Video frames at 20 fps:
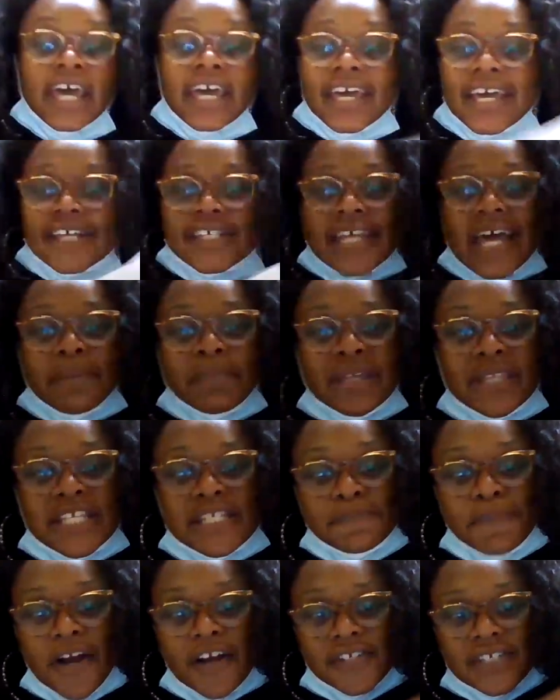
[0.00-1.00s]
Because, I mean,
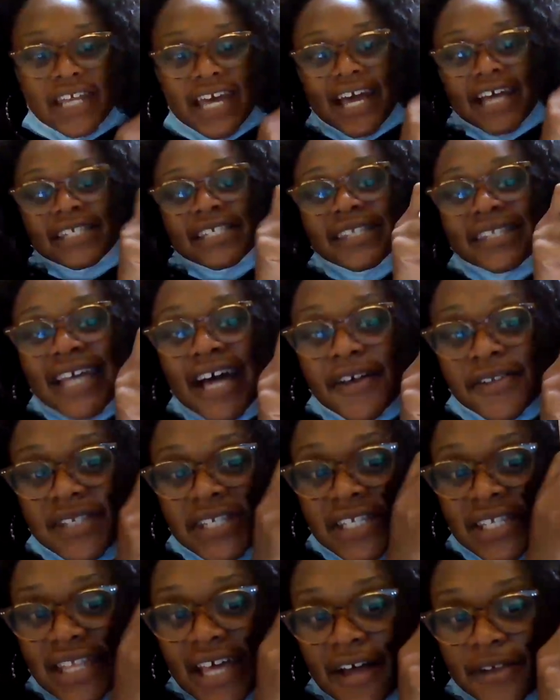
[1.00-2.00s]
this person has
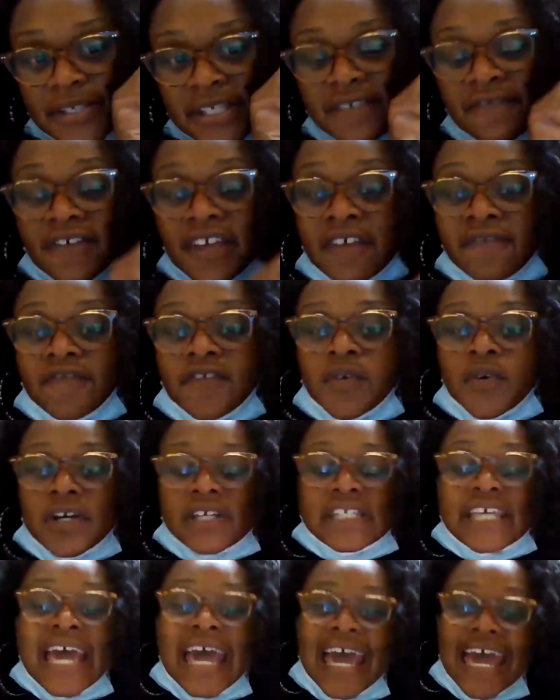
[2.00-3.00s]
thousands and thousands of
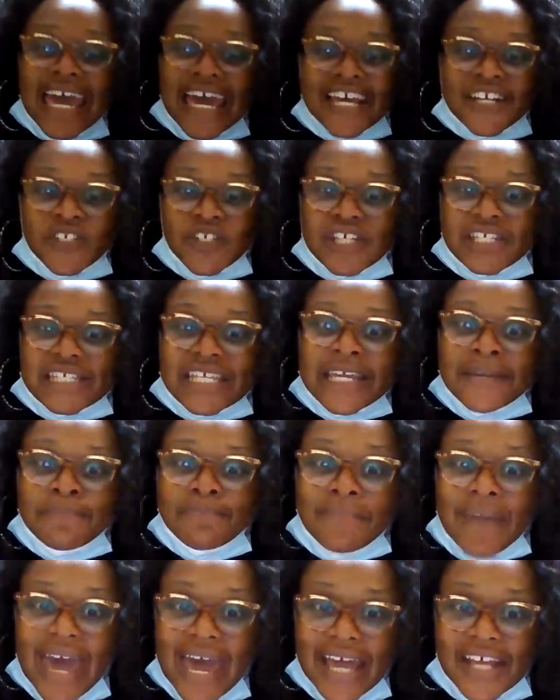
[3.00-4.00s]
influence. And just
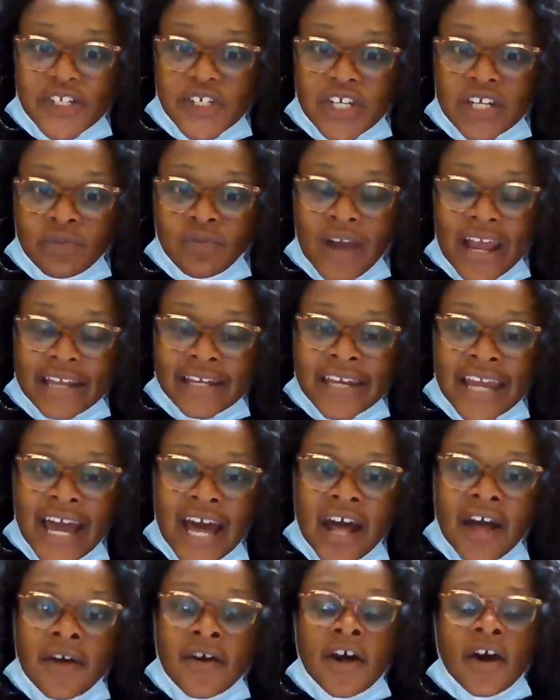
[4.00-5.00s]
imagine right
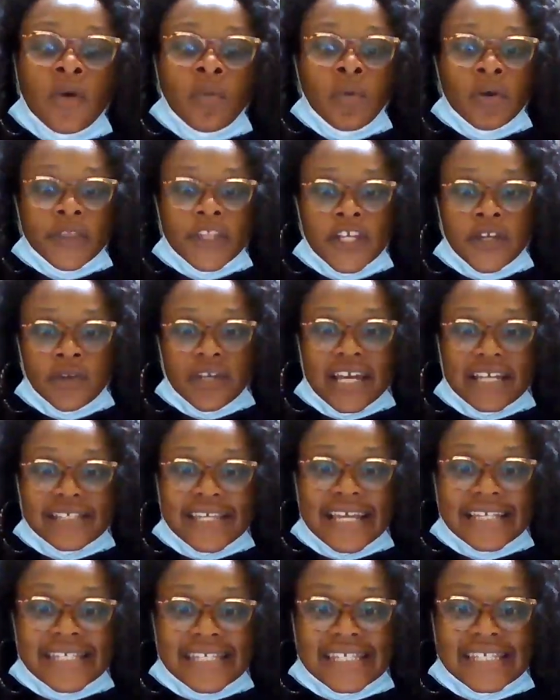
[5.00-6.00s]
now what the United
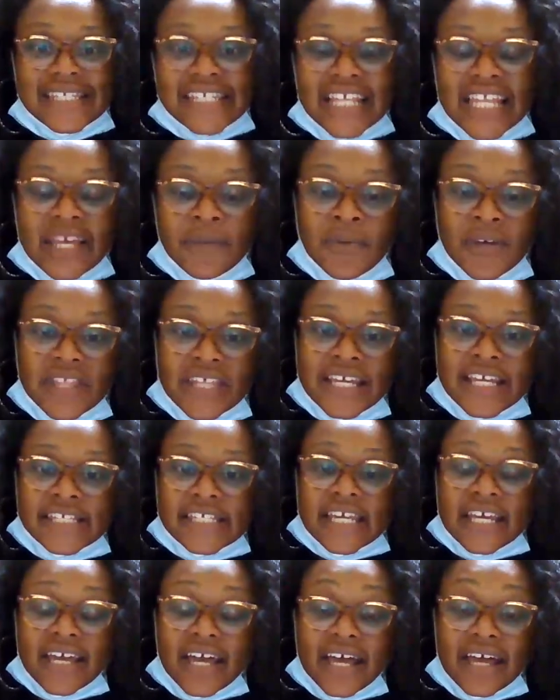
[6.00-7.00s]
States is dealing with
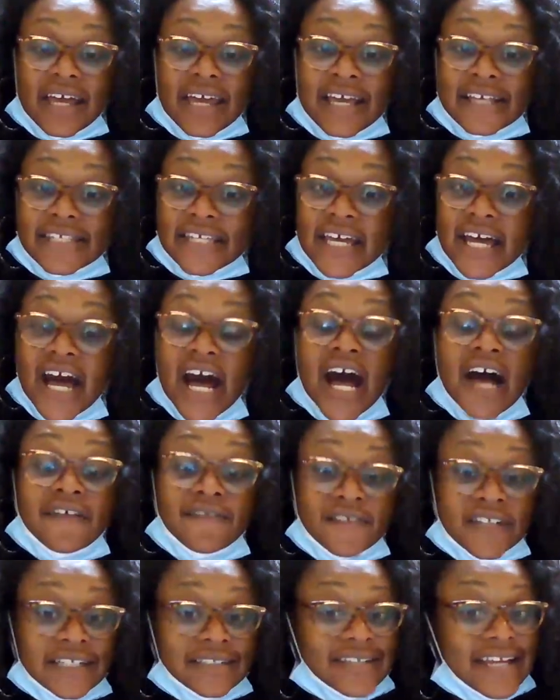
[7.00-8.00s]
is a, is a
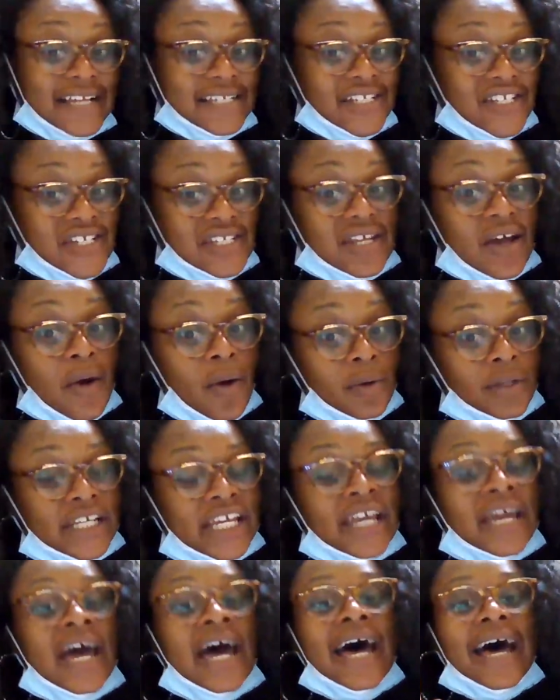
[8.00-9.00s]
conflict not just
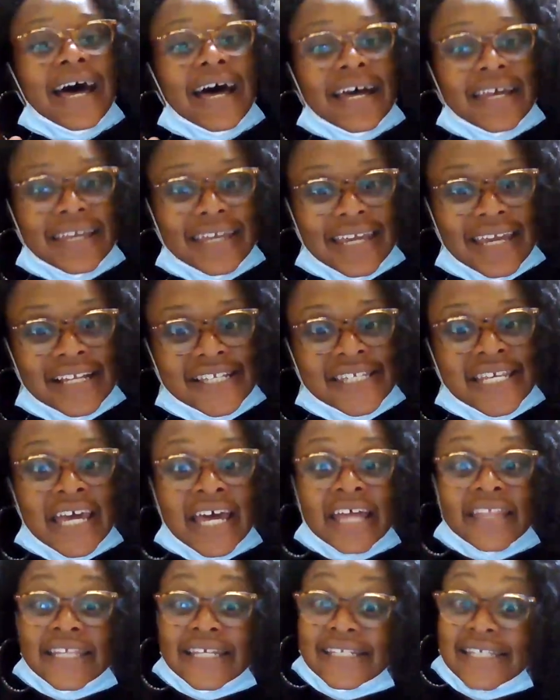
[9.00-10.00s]
only against
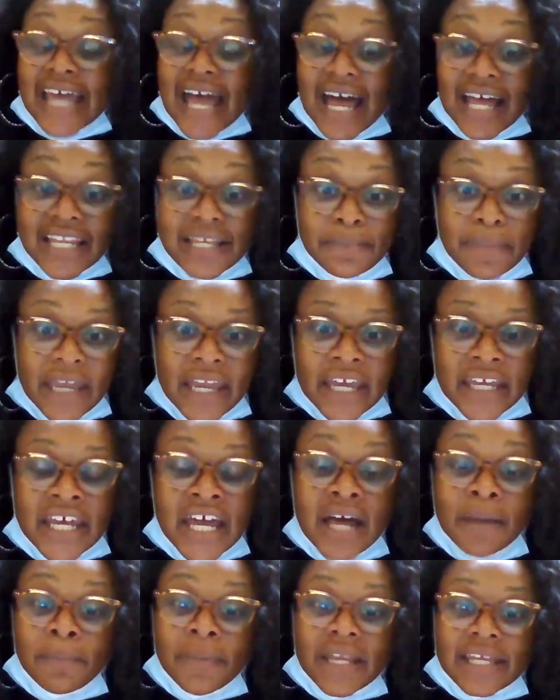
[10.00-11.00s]
the Taliban,
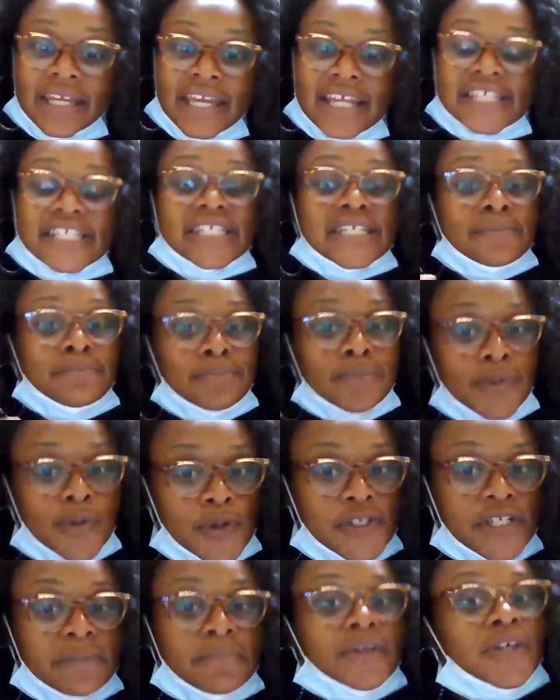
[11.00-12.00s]
but against the
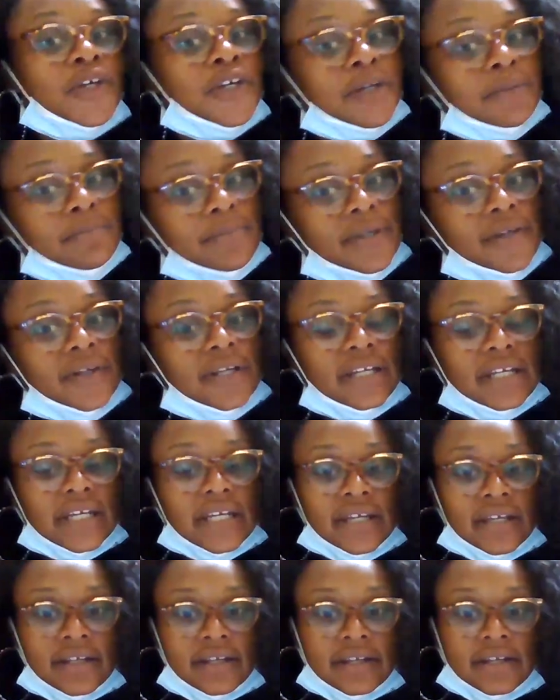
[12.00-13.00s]
Muslim
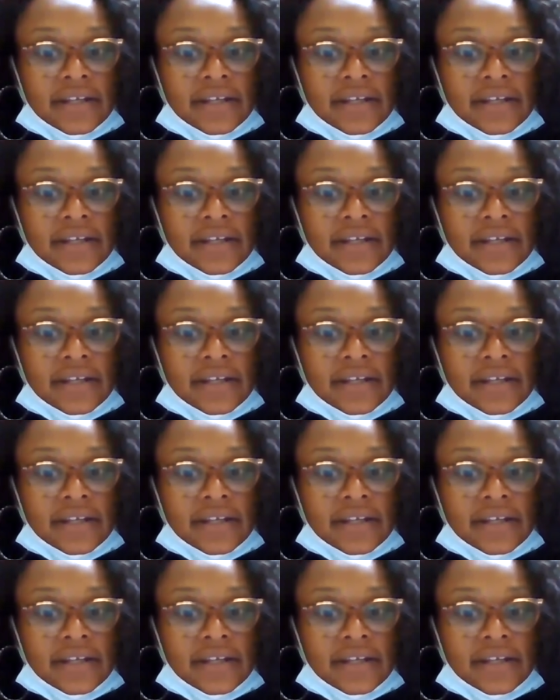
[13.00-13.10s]
community.